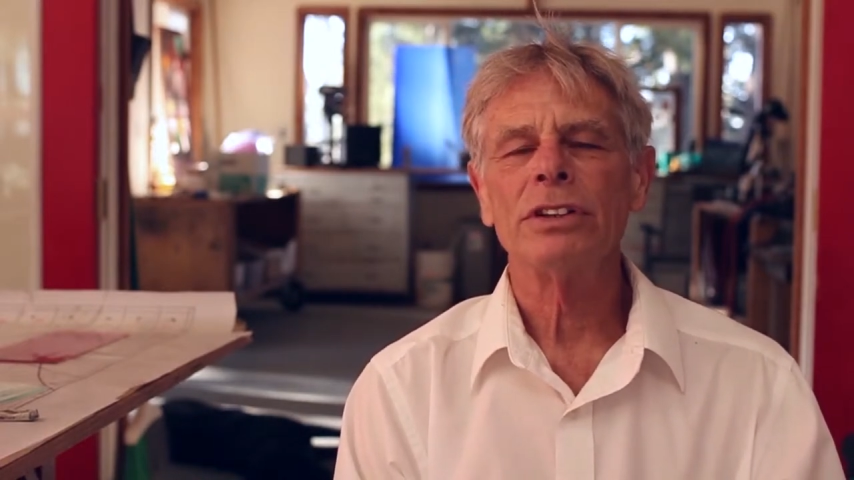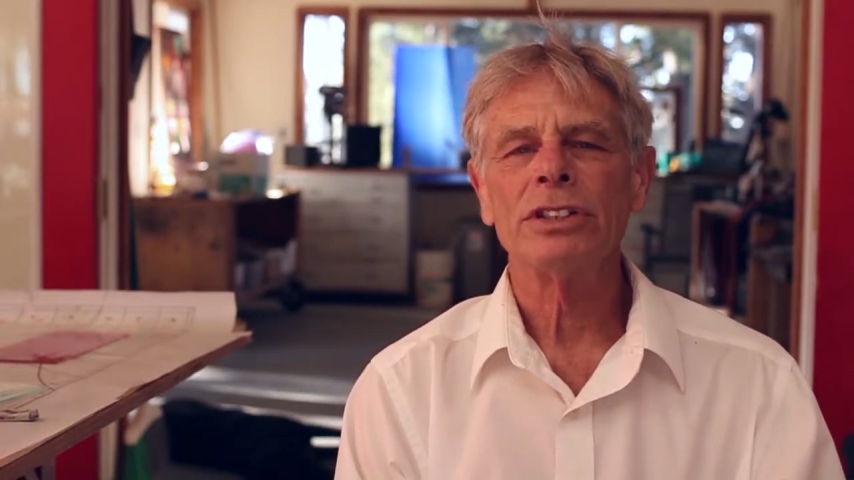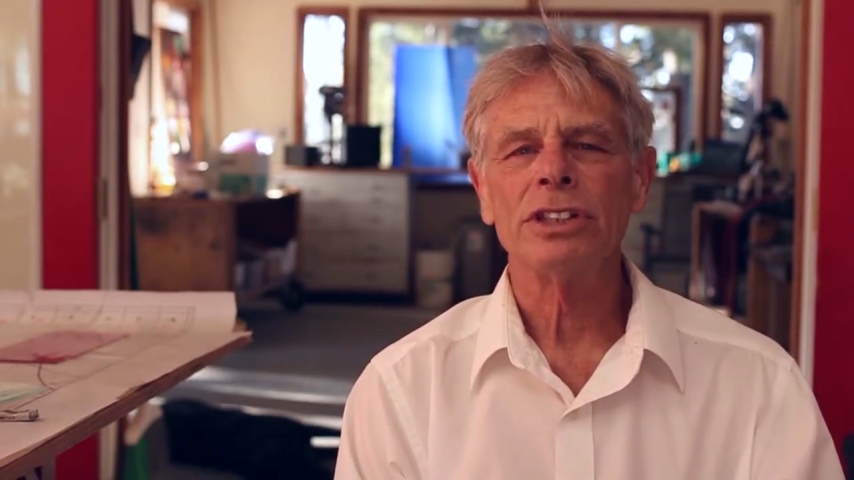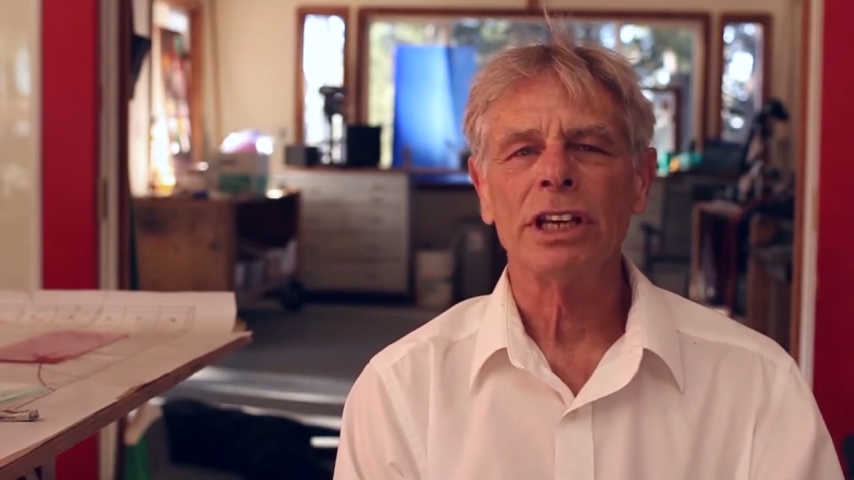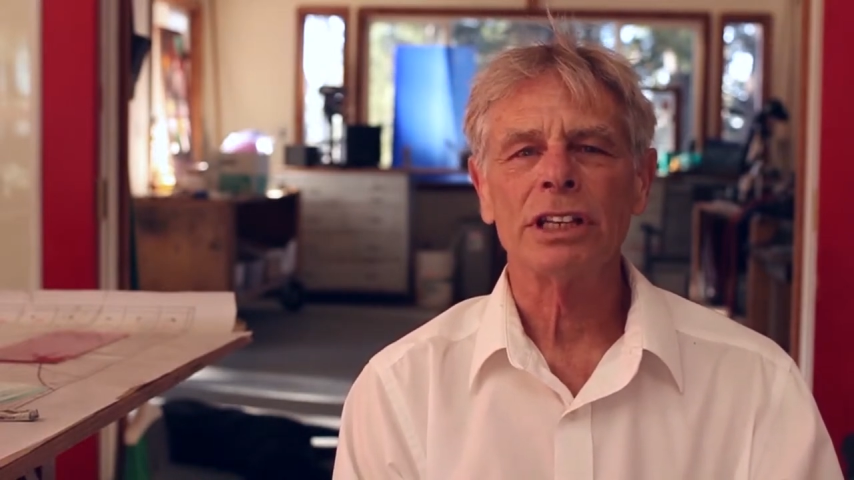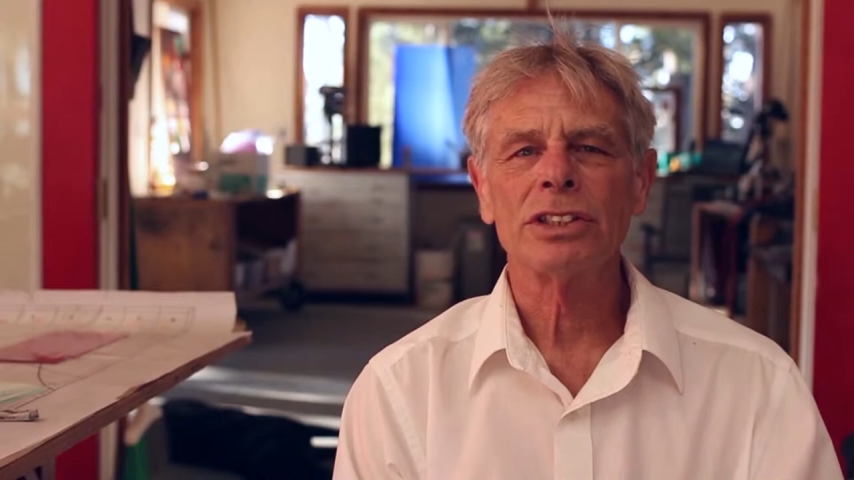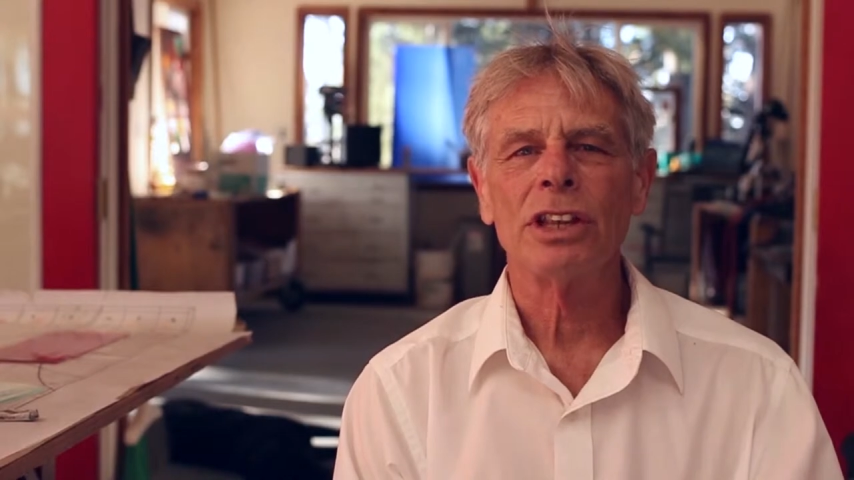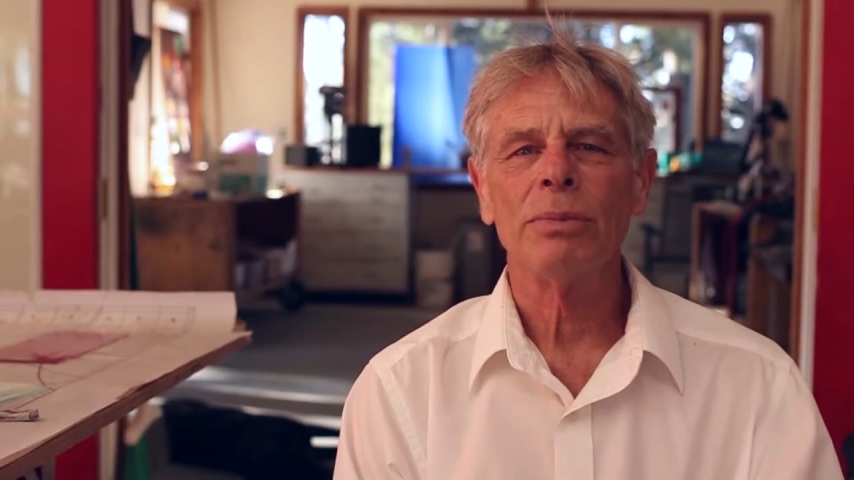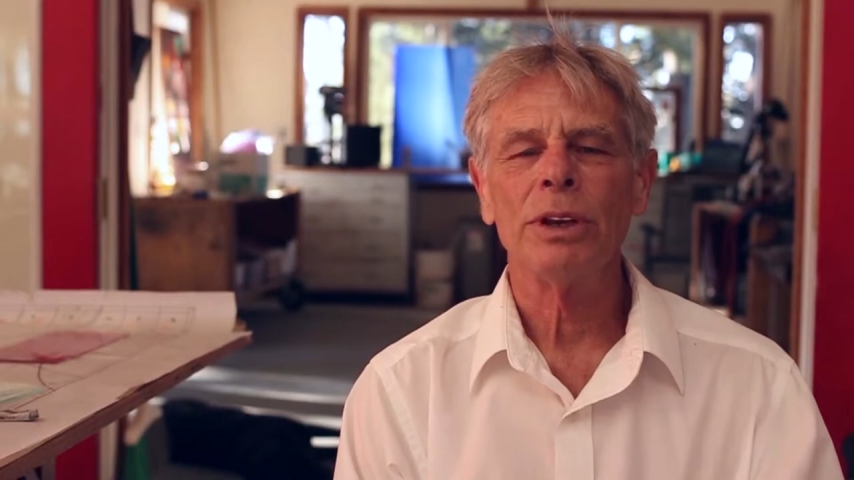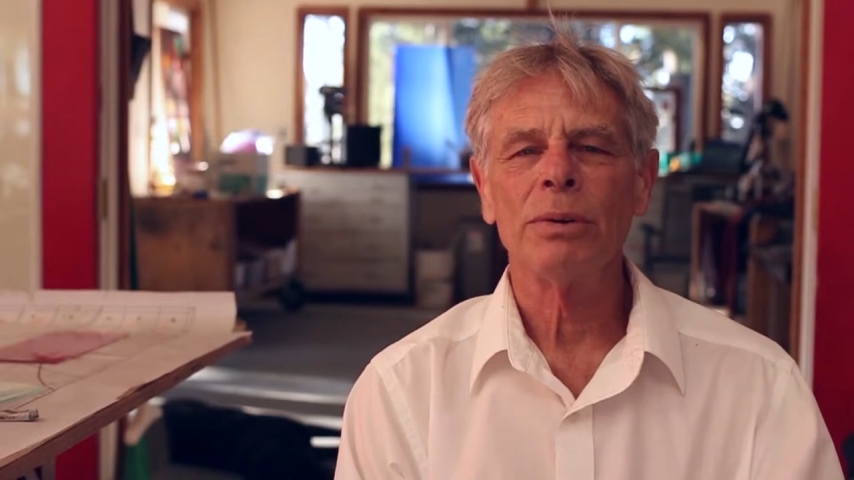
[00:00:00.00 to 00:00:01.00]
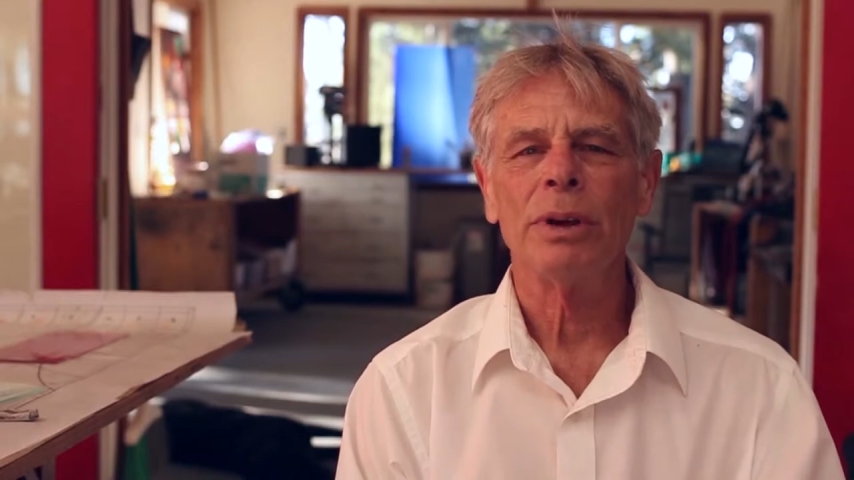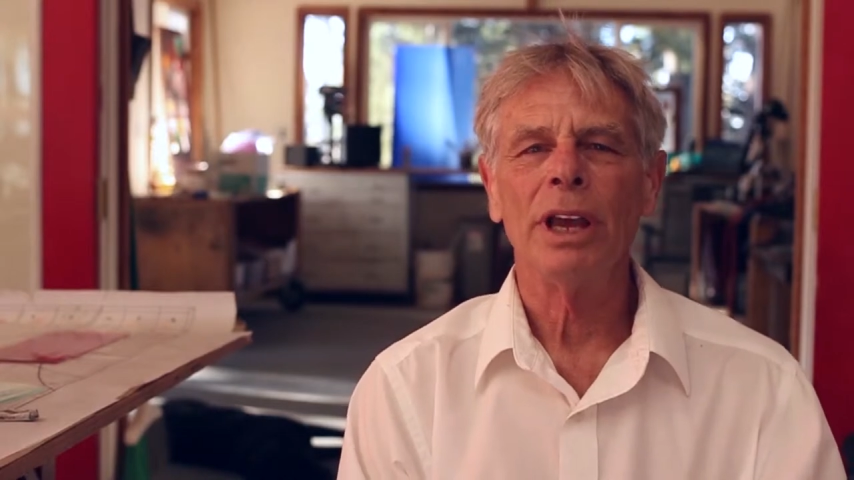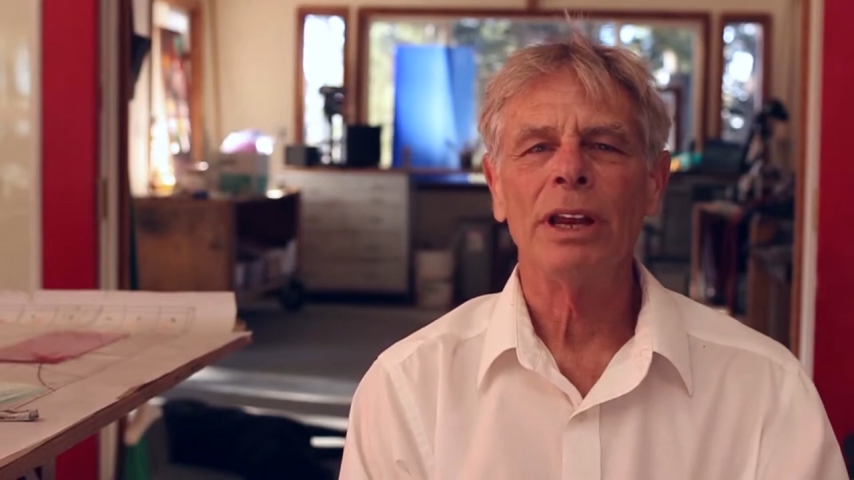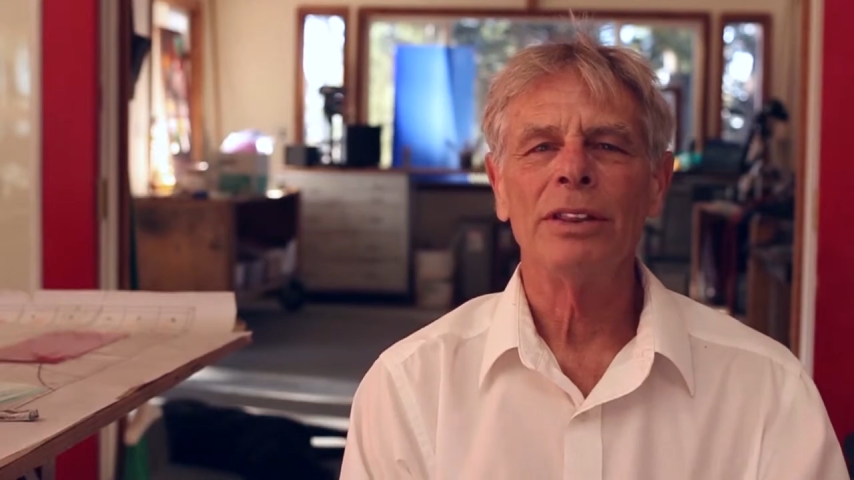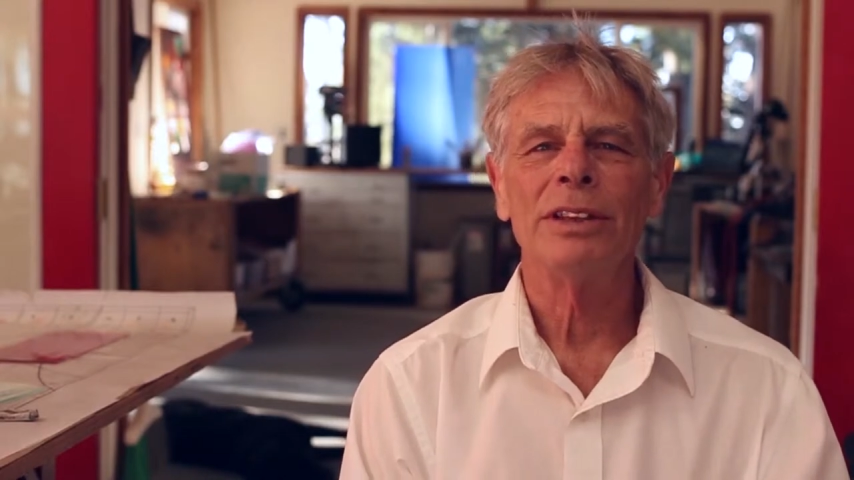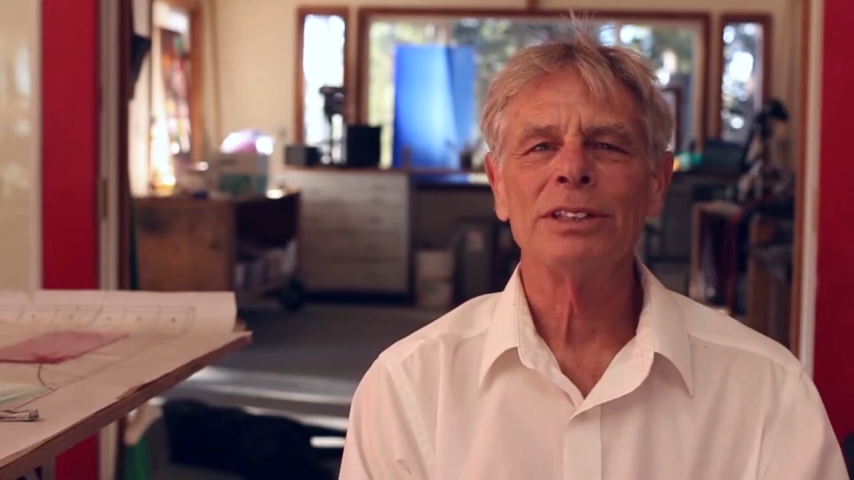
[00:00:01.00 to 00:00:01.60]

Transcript: or 6 that we created